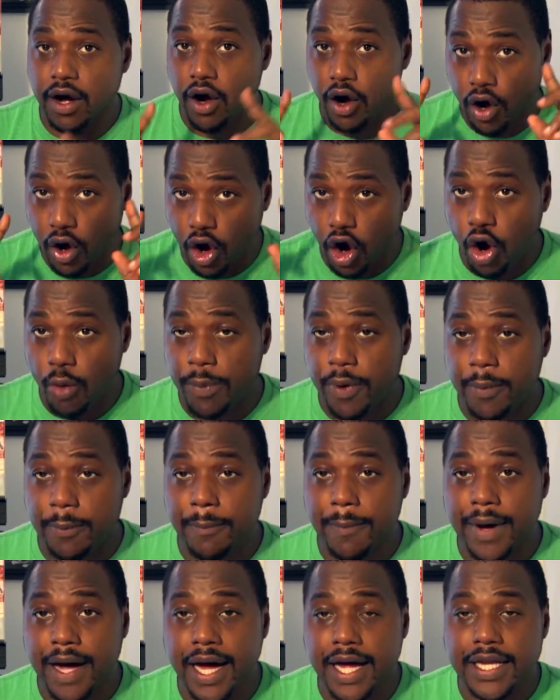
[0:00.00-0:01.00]
of
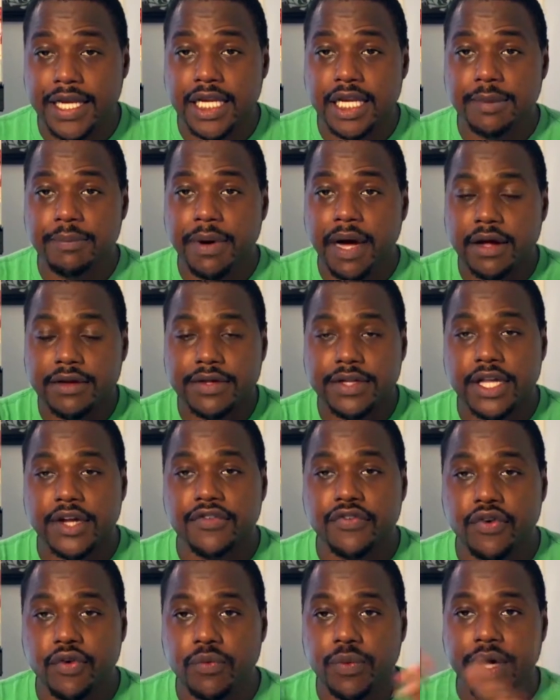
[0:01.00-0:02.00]
open-minded about
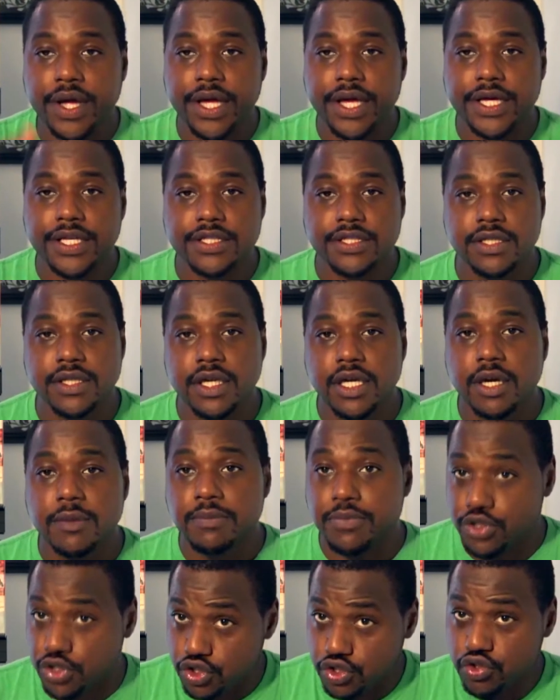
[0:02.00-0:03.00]
different ways,
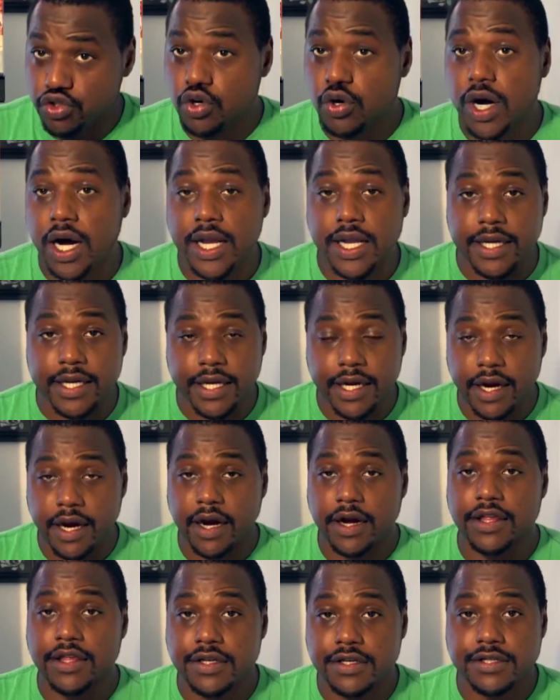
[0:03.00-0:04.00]
but you know how to
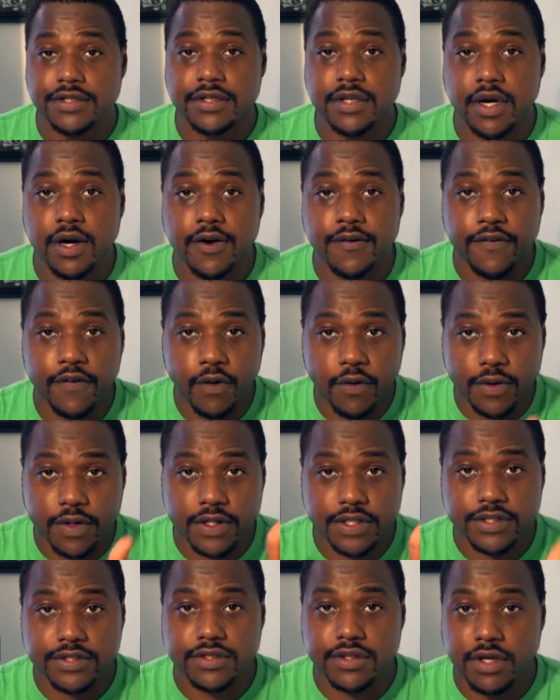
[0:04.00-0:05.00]
carry yourself on
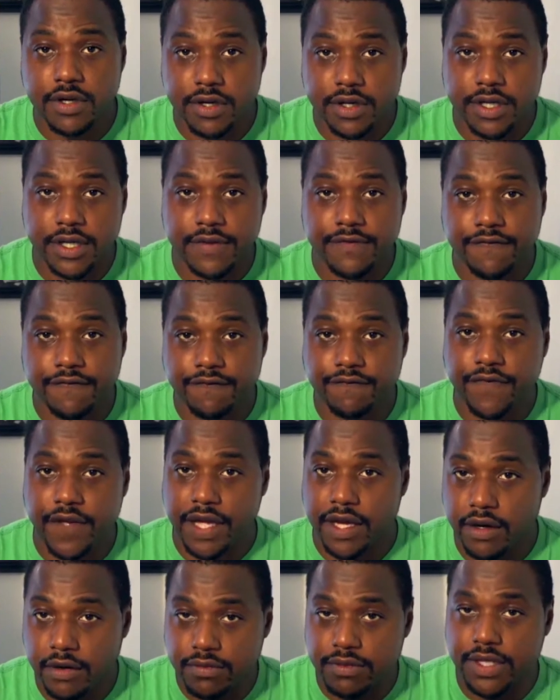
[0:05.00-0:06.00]
a certain
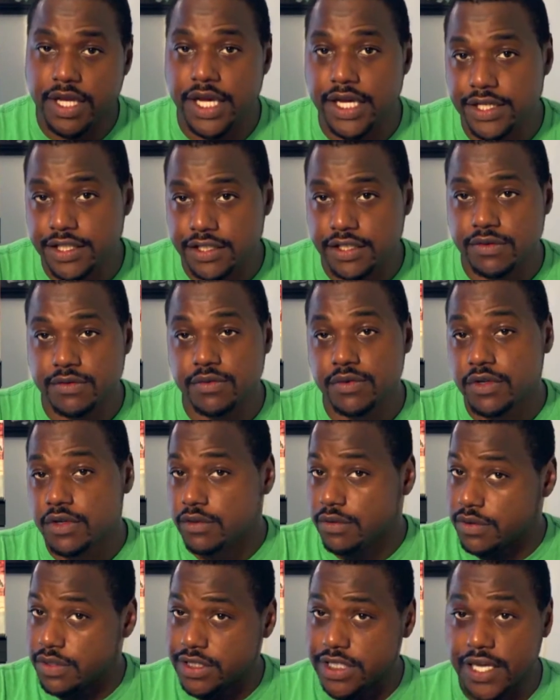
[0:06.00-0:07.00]
foundation.
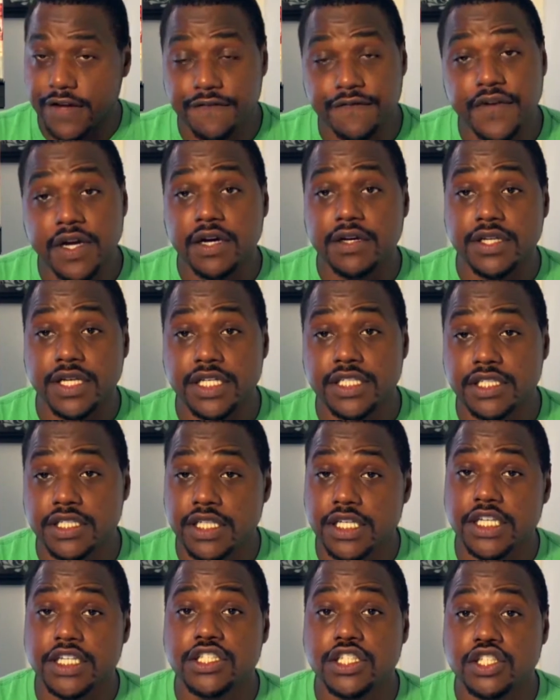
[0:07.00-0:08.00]
Once that foundation
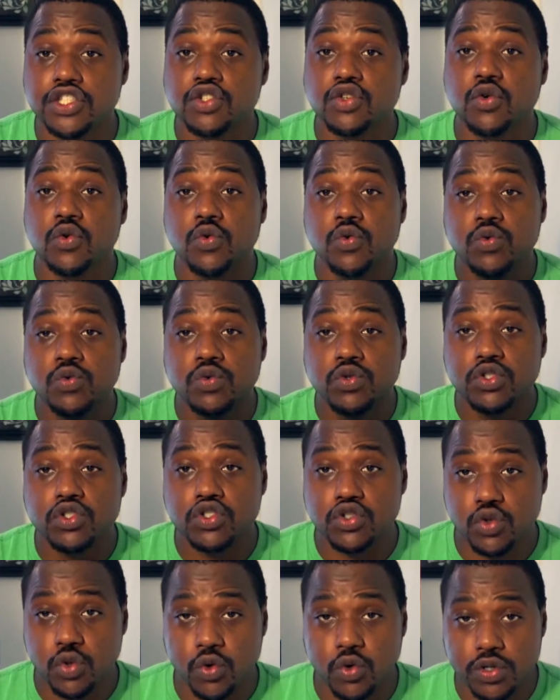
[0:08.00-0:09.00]
is a
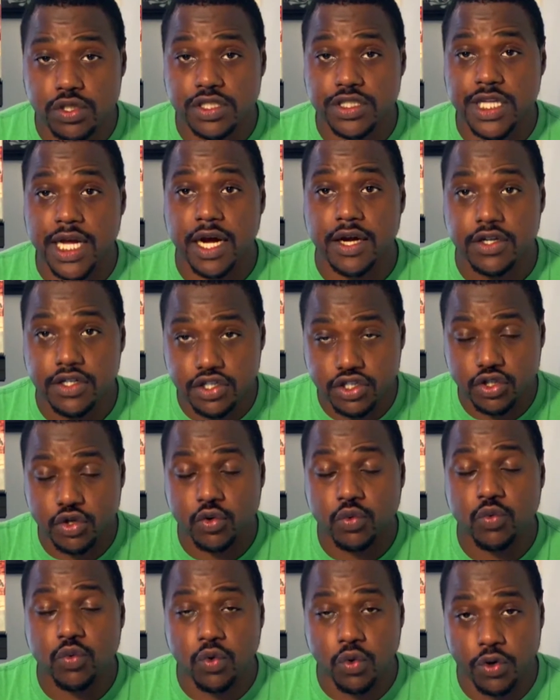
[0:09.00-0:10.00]
two-sword style, because you're a
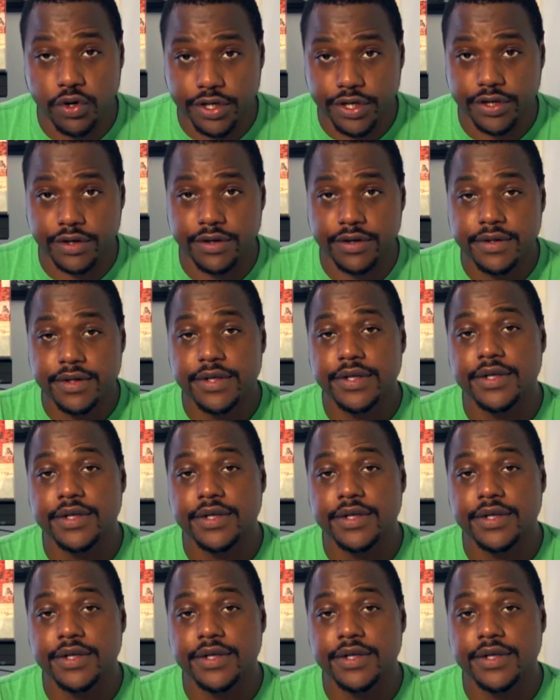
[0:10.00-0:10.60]
warrior.